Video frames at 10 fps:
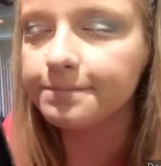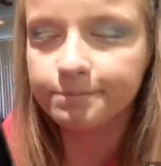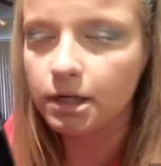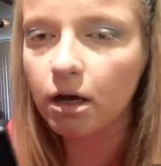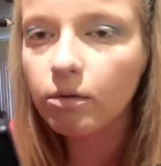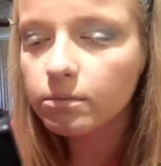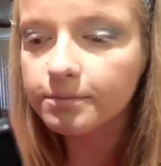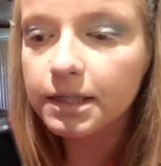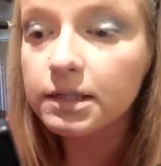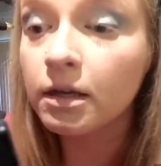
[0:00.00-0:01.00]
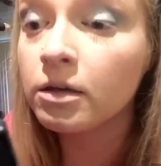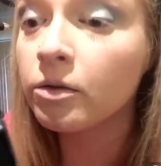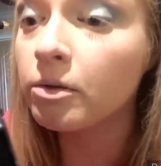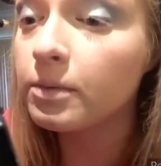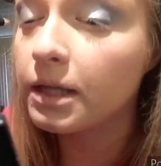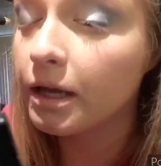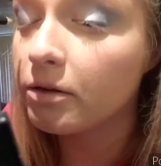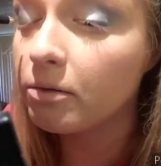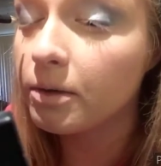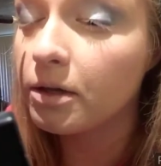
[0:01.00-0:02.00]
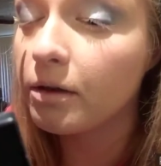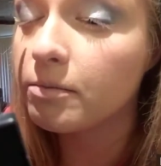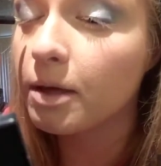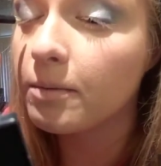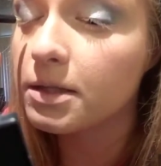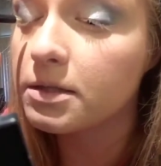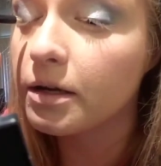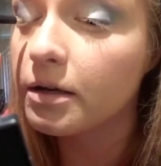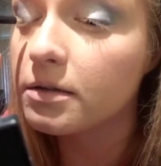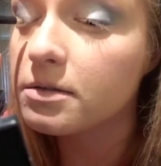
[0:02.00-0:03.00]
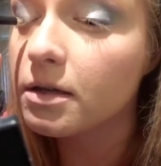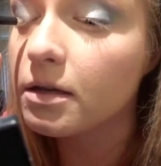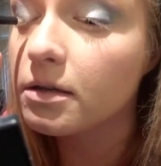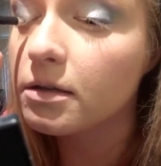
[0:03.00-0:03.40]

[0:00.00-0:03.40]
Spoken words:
No, not normally. I normally do it with my mascara instead.